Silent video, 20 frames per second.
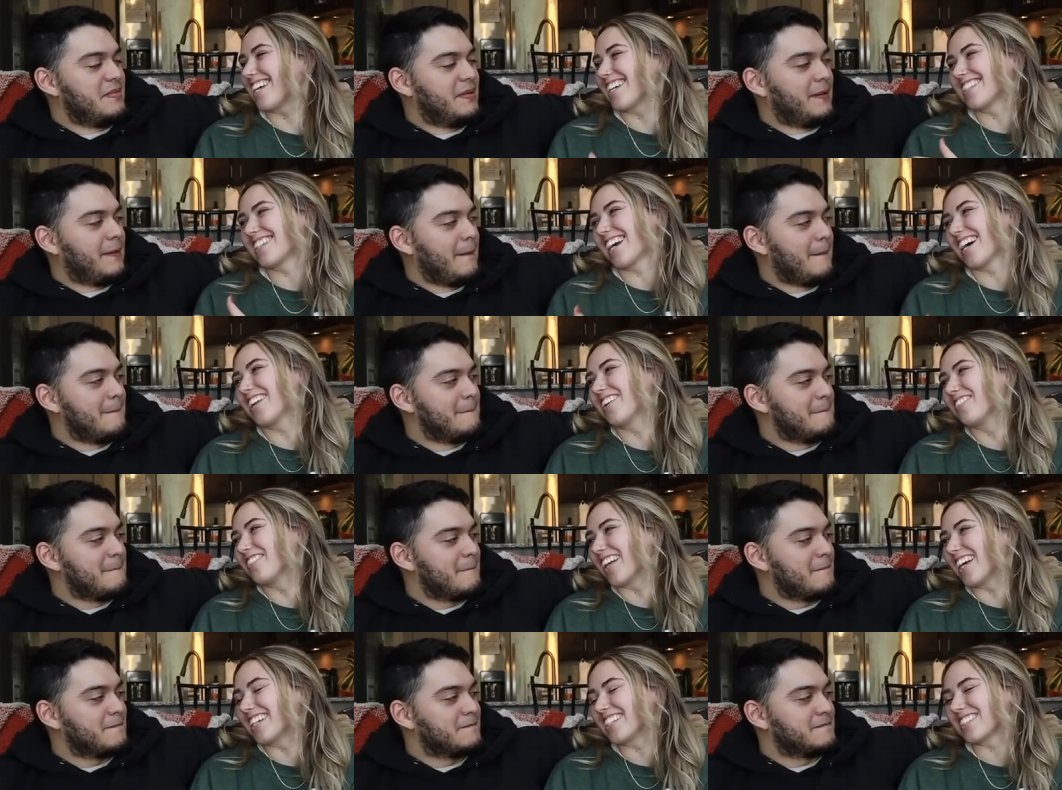Speaker 1: that's kind
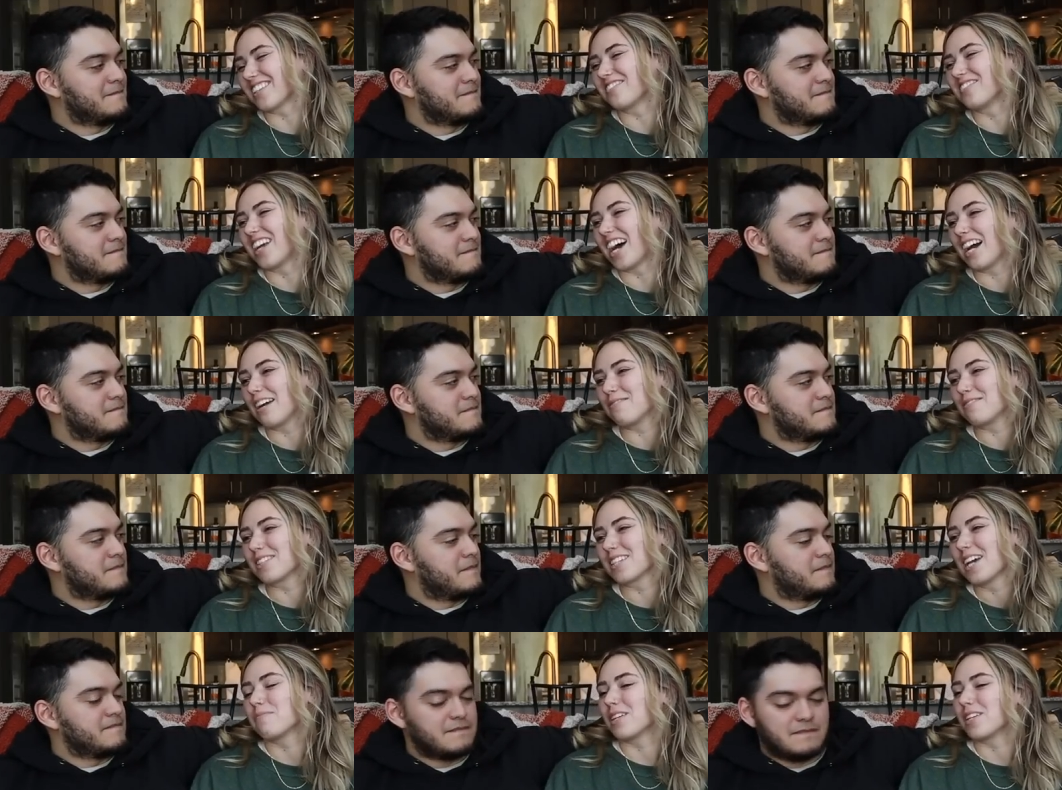of like
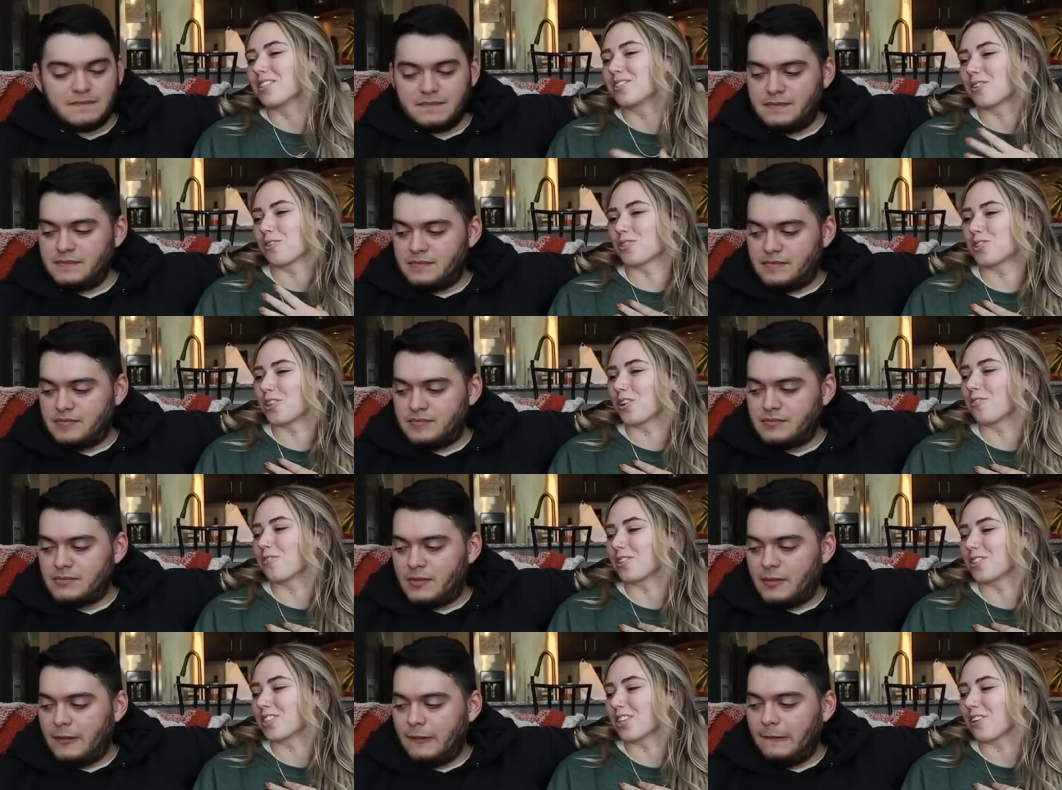sometimes being so sure
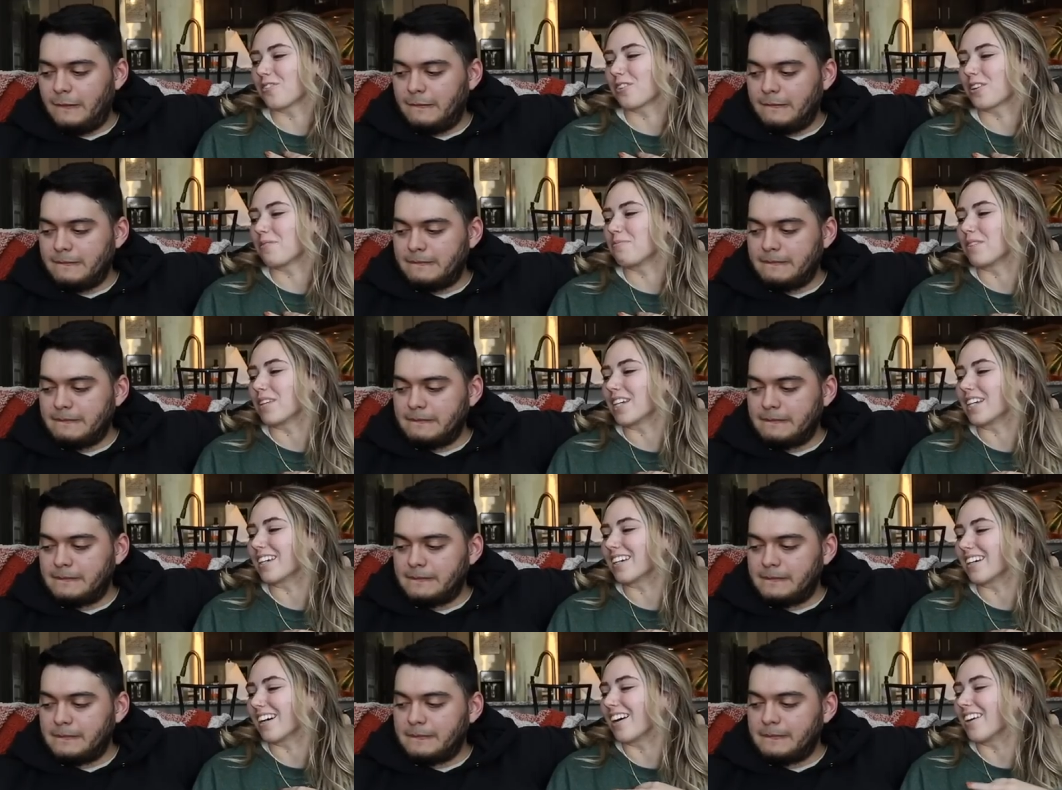of yourself can
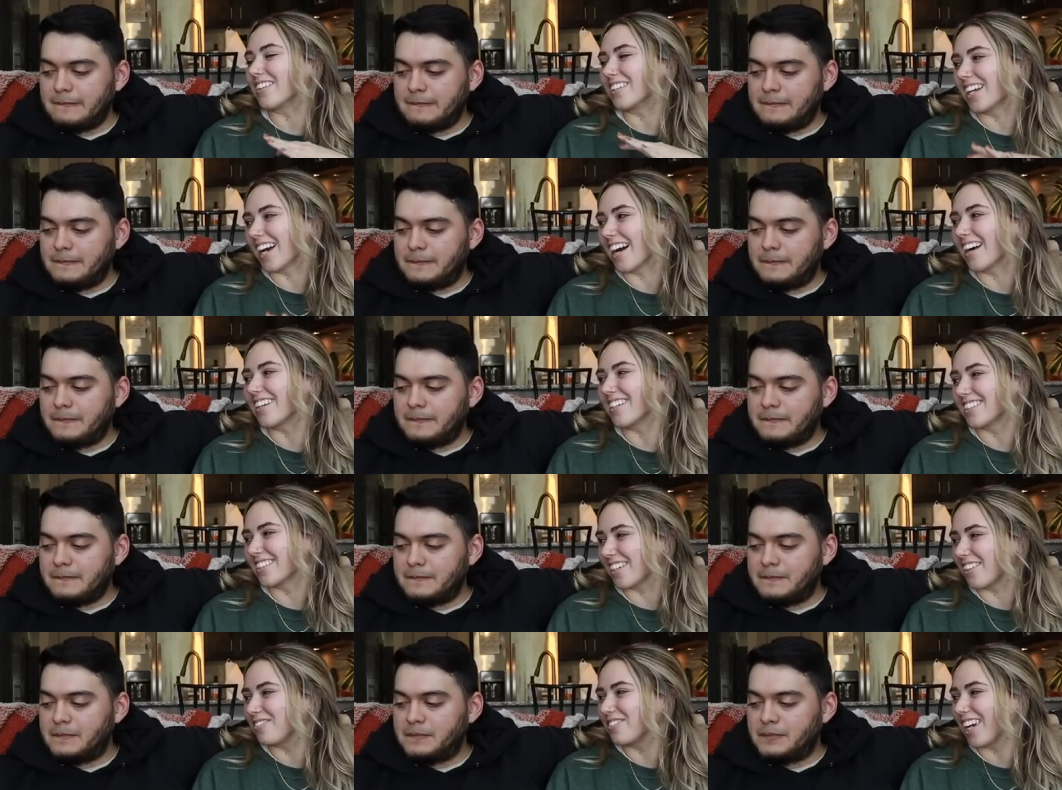be
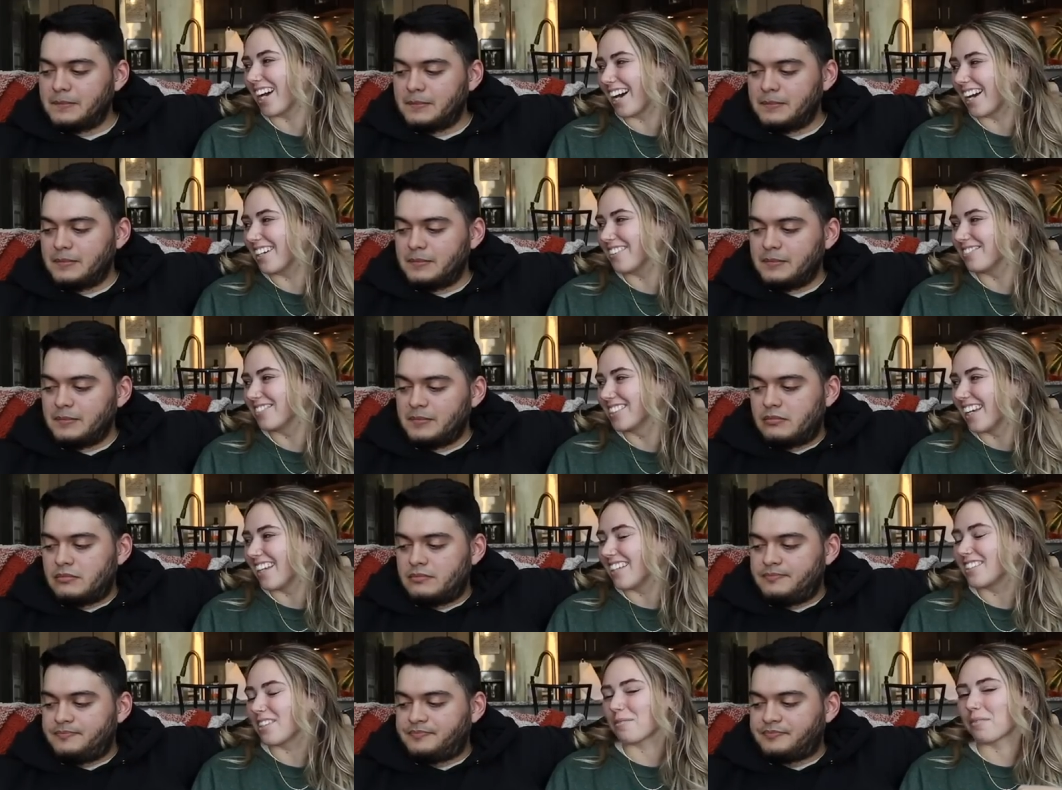unkind sometimes,
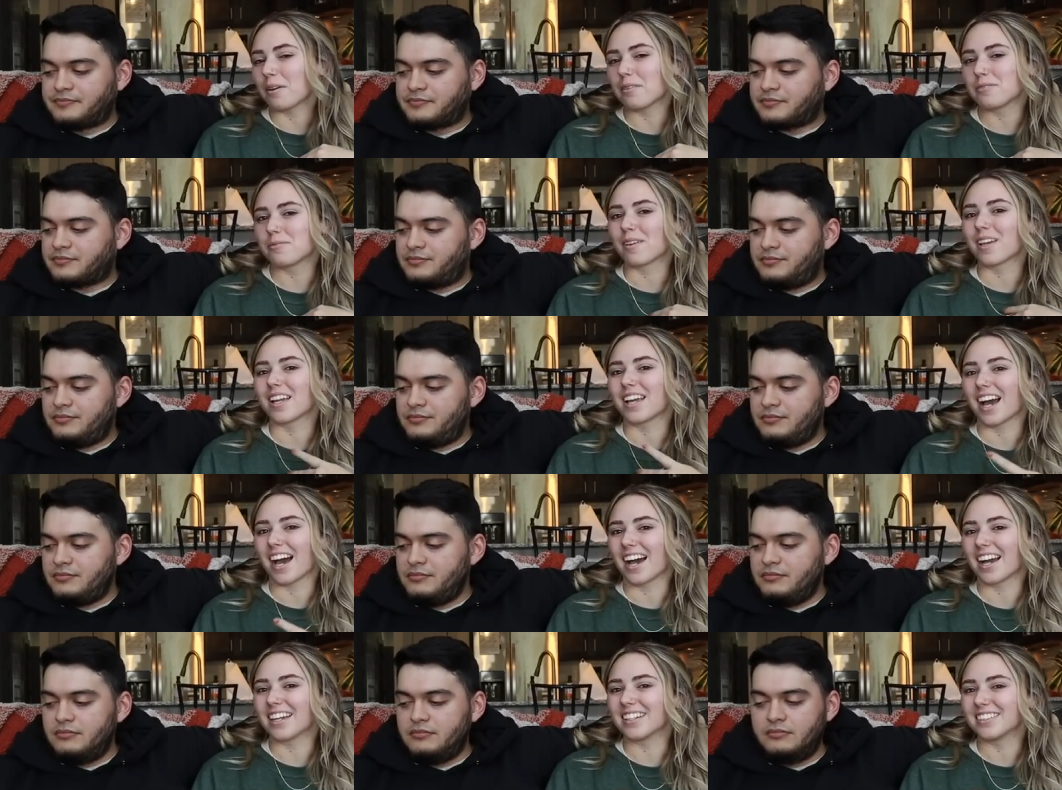and sometimes being
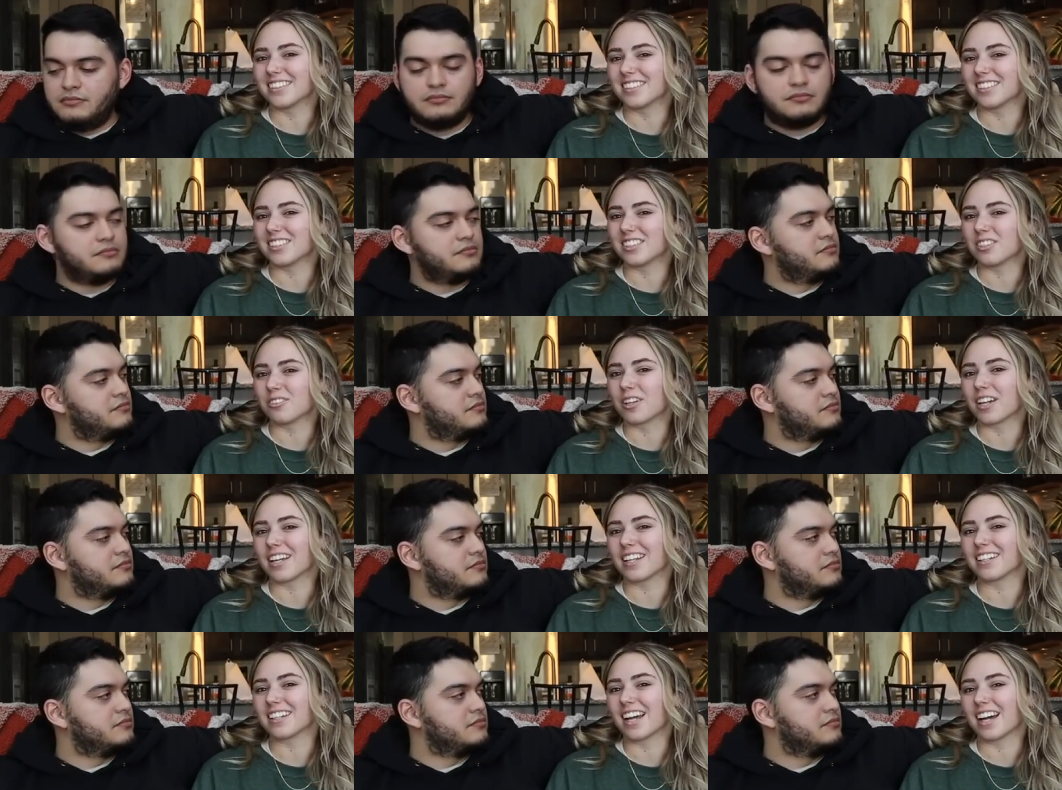kind you can